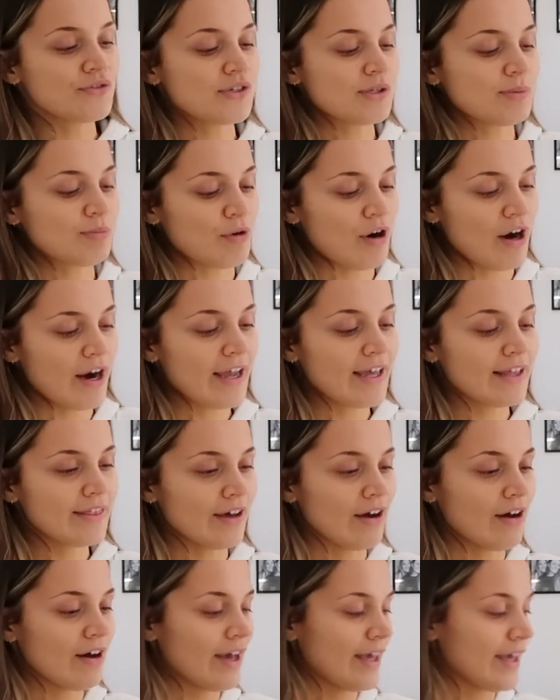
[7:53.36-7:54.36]
of Sprite
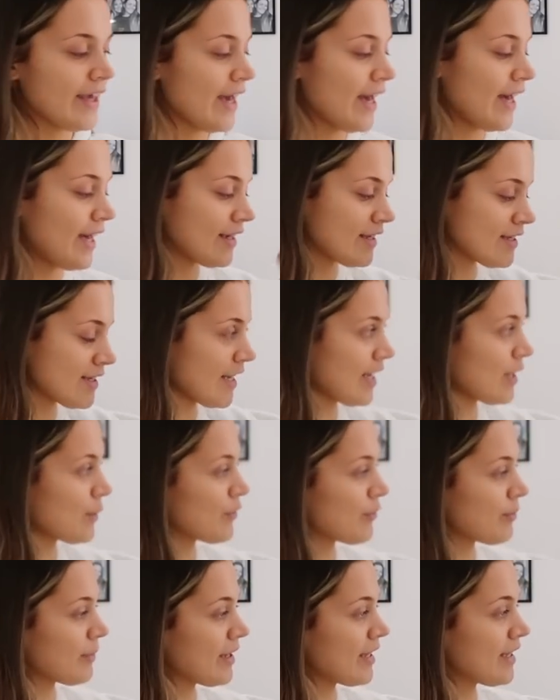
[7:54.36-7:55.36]
that I can take
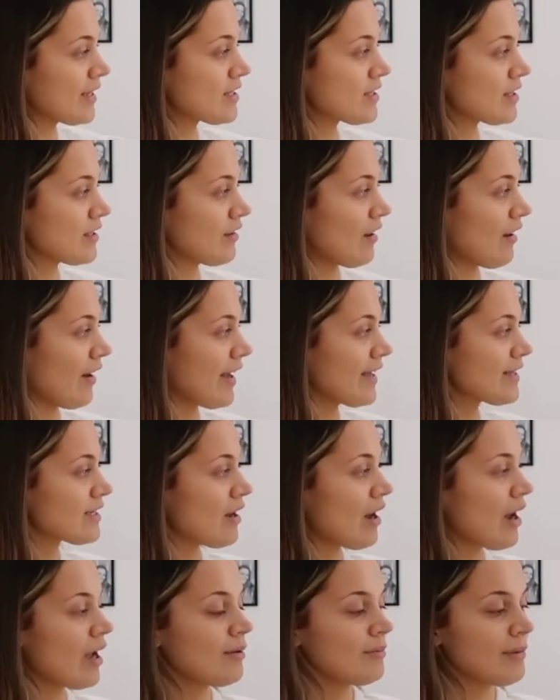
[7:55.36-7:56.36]
with me tonight.
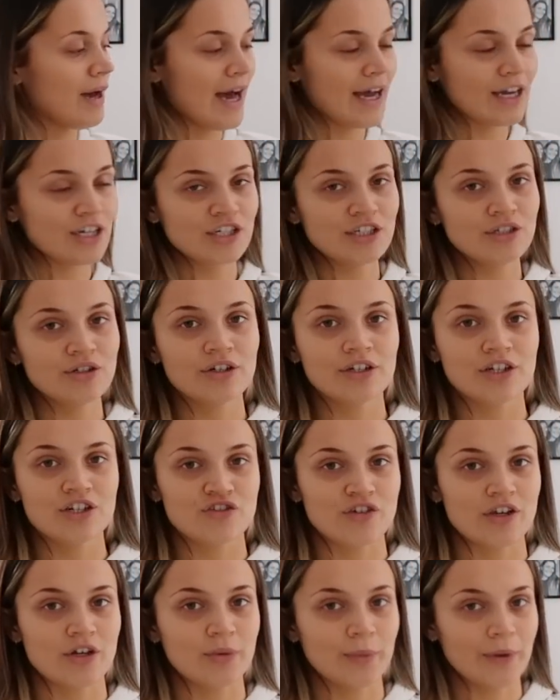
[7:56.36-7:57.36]
I'm actually not gonna
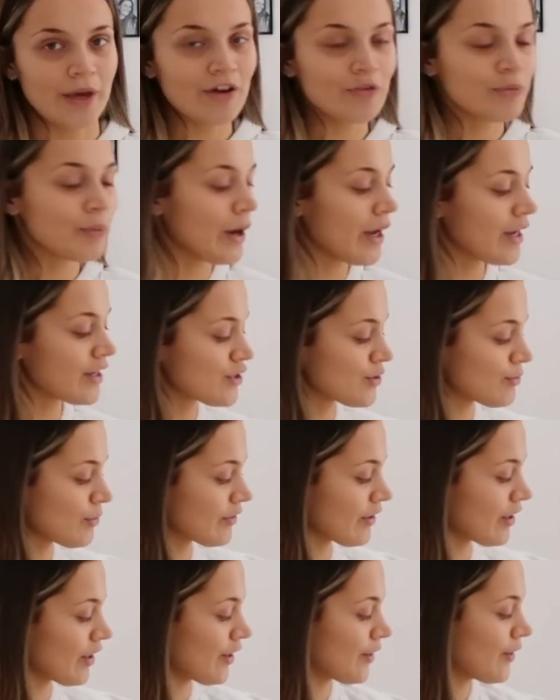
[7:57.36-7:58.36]
drink. We have work
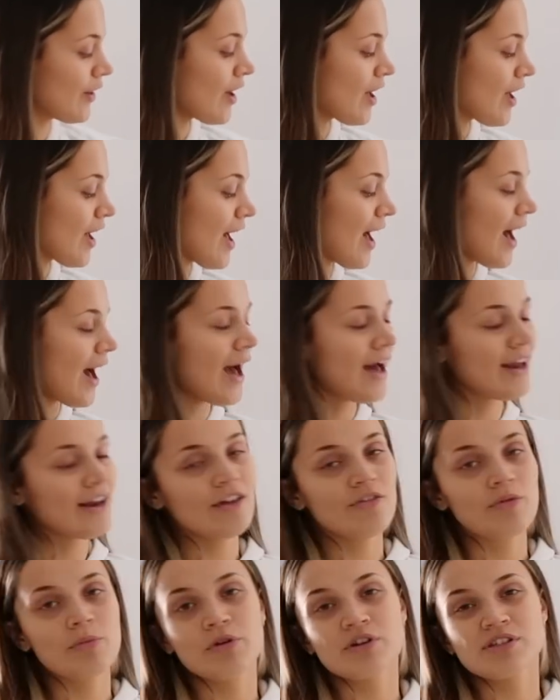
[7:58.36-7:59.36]
tomorrow. And
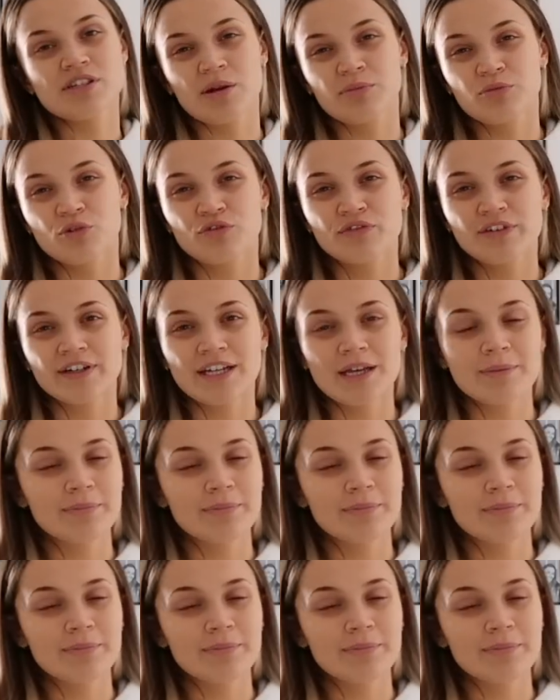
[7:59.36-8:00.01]
if I'm honest, I'm not